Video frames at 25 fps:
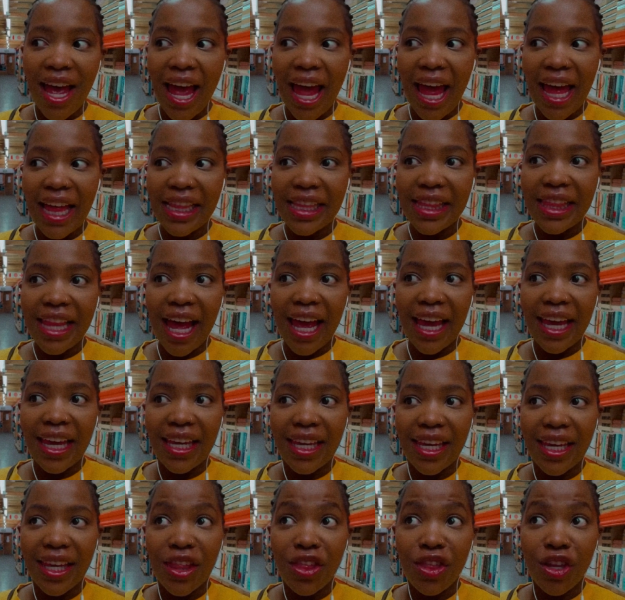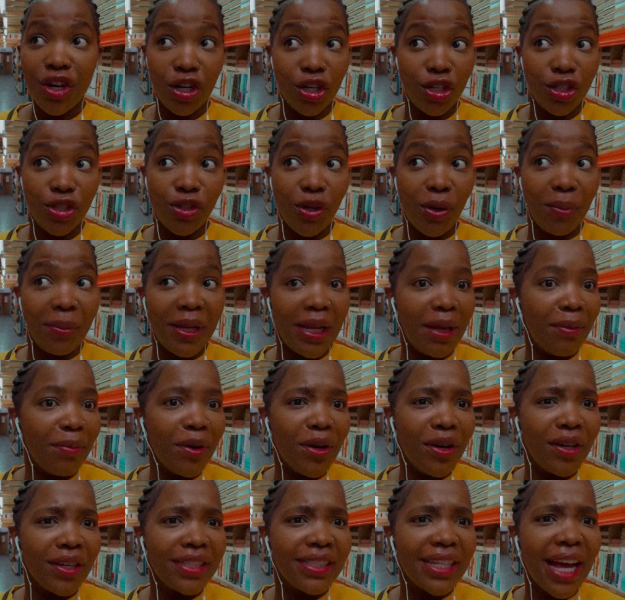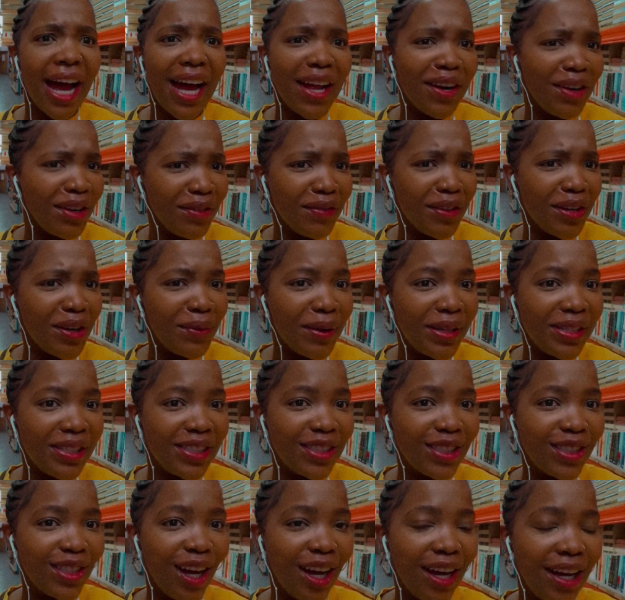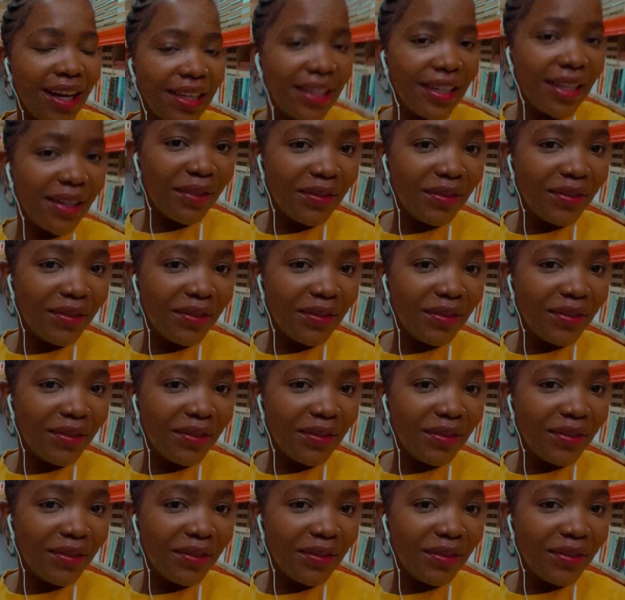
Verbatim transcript: And like, there are so many books. I don't even know where to start.